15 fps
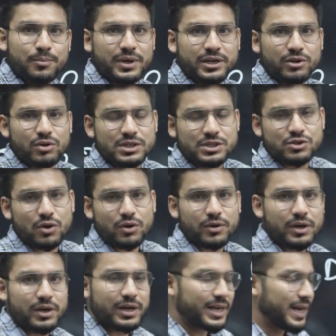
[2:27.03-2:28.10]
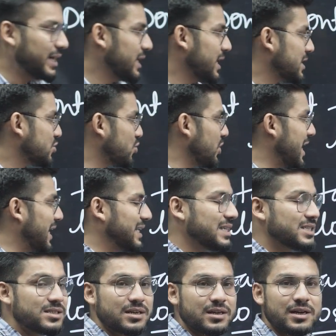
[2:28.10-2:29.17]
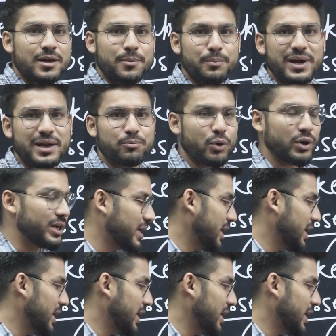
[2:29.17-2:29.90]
particular stock, right? So that is the main point.